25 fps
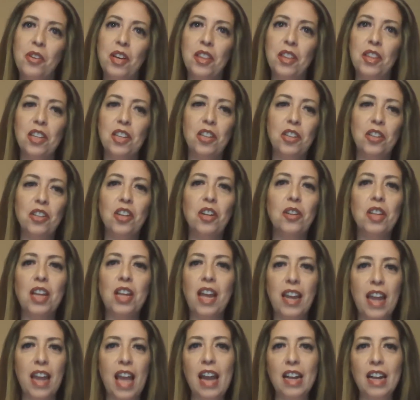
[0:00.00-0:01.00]
I think you're
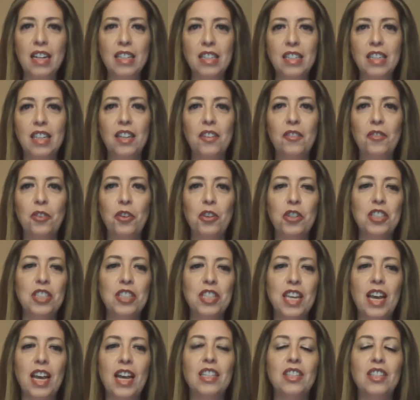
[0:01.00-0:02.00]
an excellent
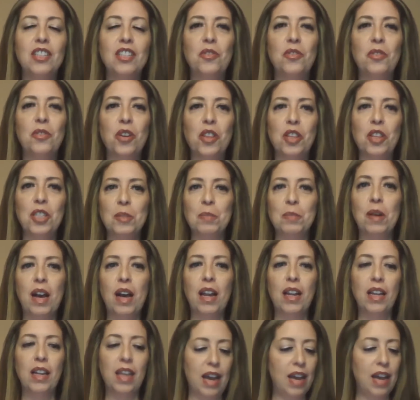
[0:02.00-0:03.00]
first guest for this
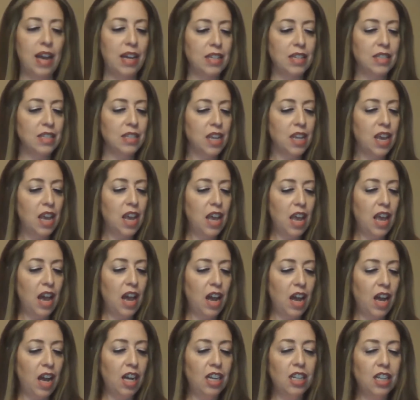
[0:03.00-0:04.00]
podcast,
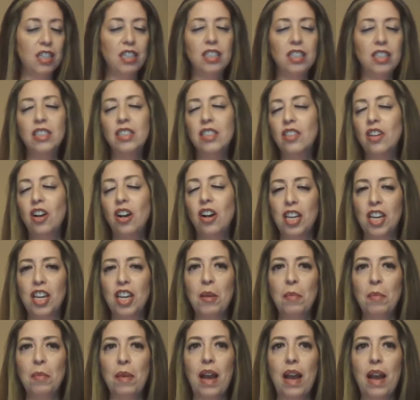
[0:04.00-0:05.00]
talking
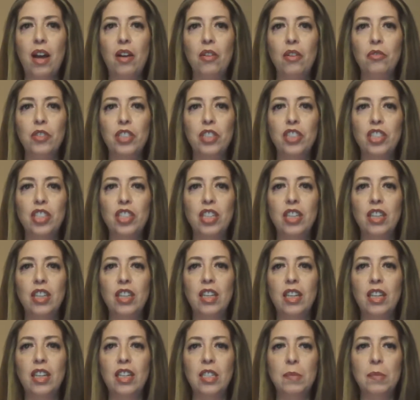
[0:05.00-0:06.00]
about reaching
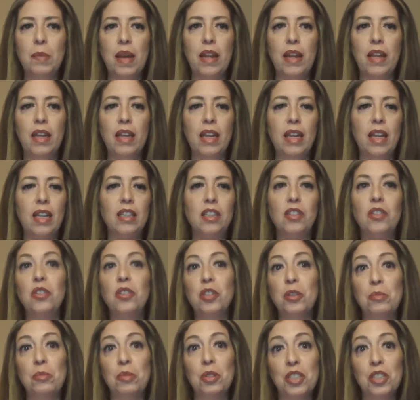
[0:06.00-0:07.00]
the Hispanic and Latino
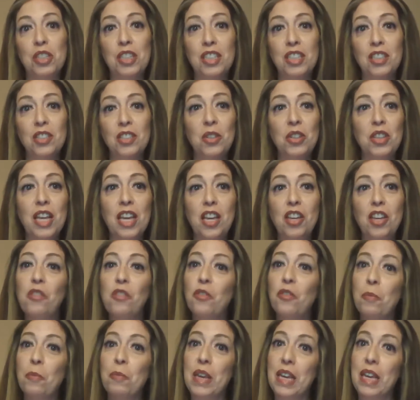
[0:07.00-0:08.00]
community. So thank you
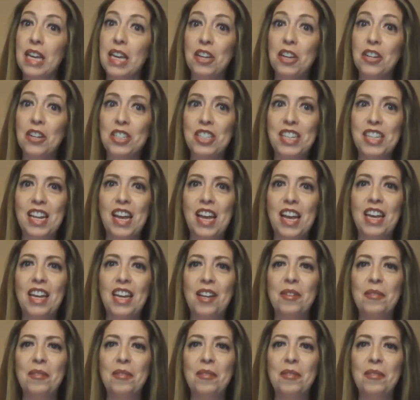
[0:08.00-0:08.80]
for being here today.